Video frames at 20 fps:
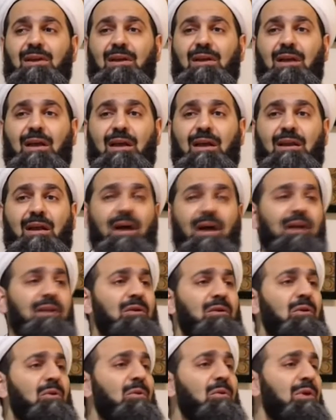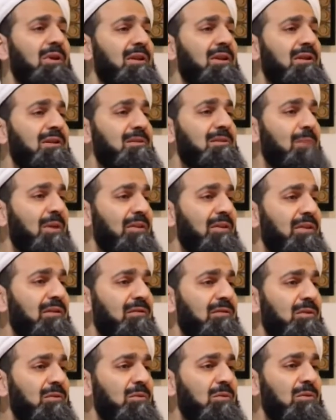and I know in this month,
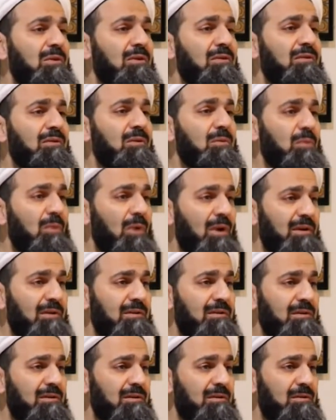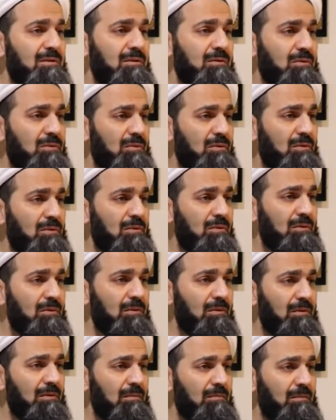if you want
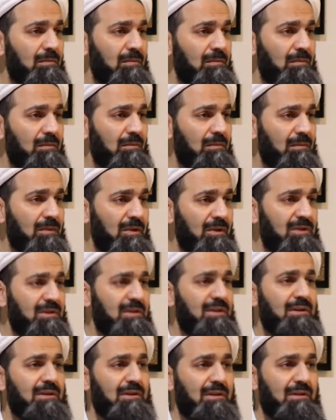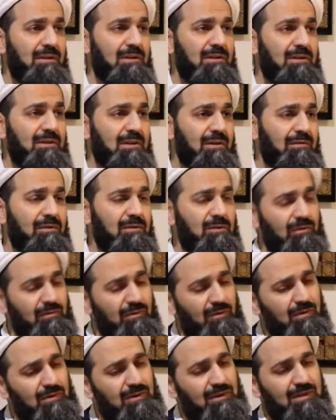to mercy this servant of
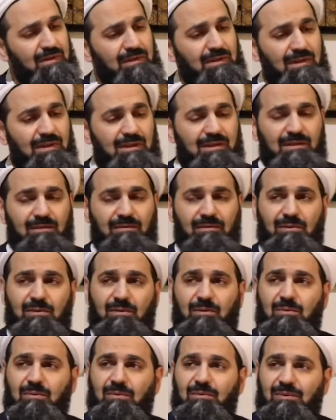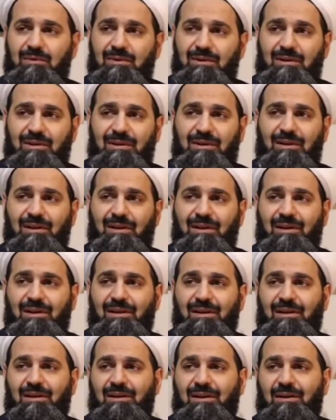yours, it's easy for you.
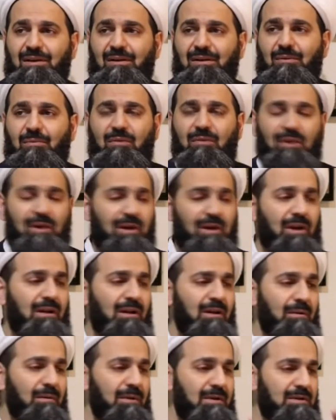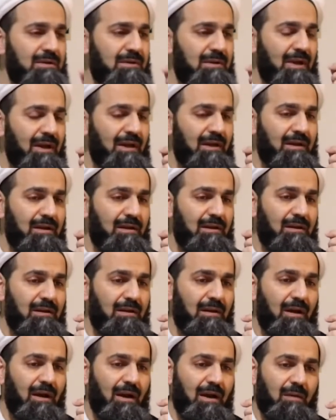And
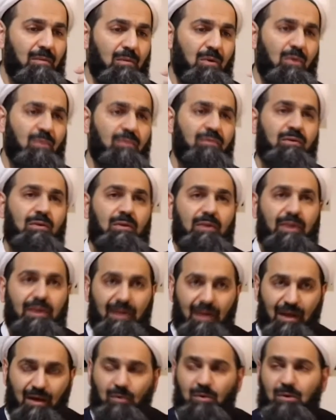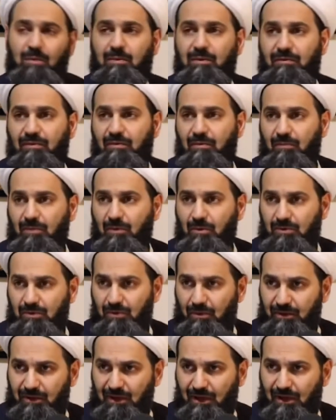I am hopeful that I will be from those
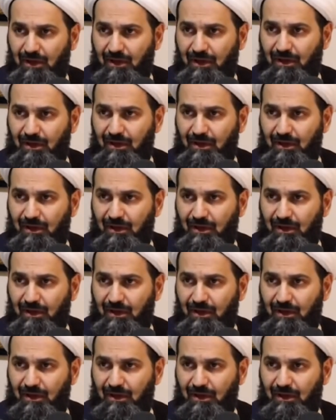utaqa.